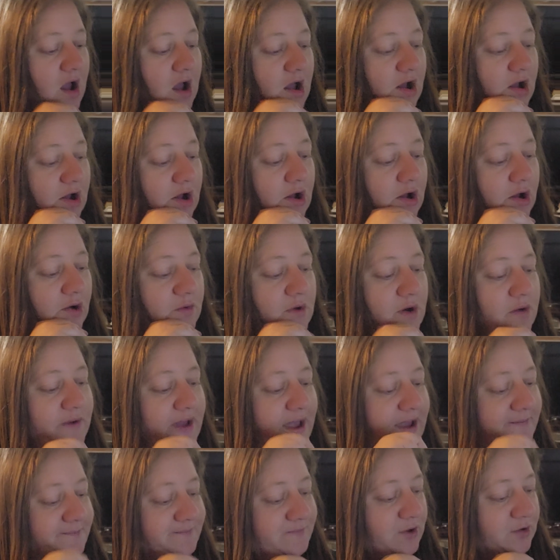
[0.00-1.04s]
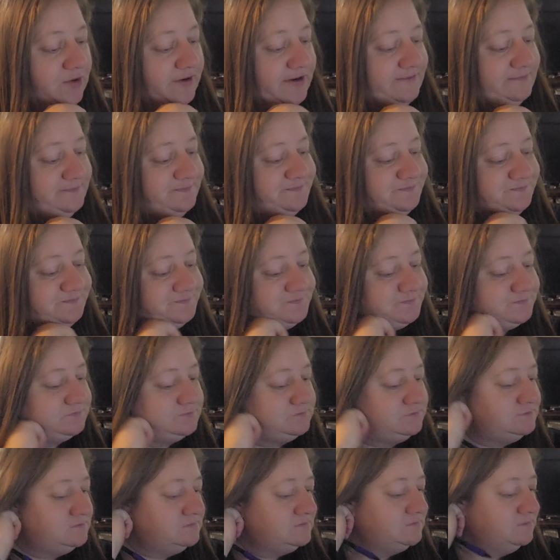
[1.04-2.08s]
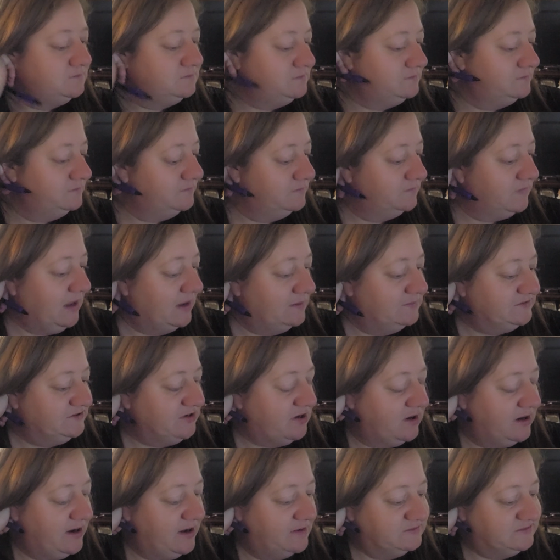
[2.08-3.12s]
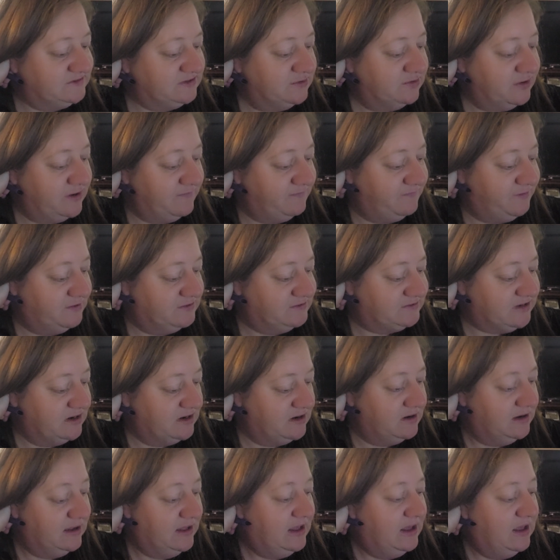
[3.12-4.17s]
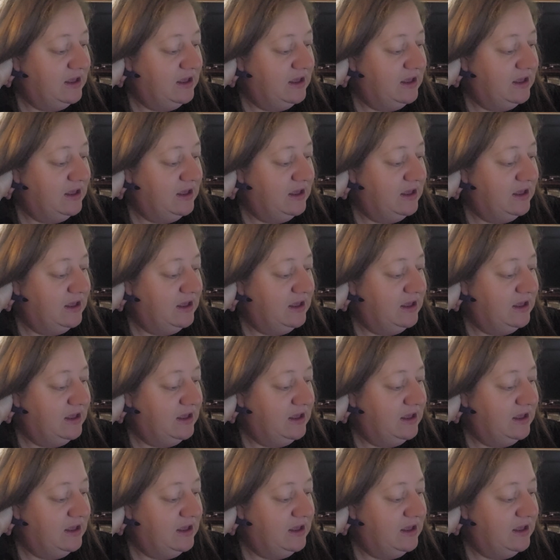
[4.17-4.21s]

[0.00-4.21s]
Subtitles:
Oh, okay. Hold on. I'm sorry. I was a little confused there.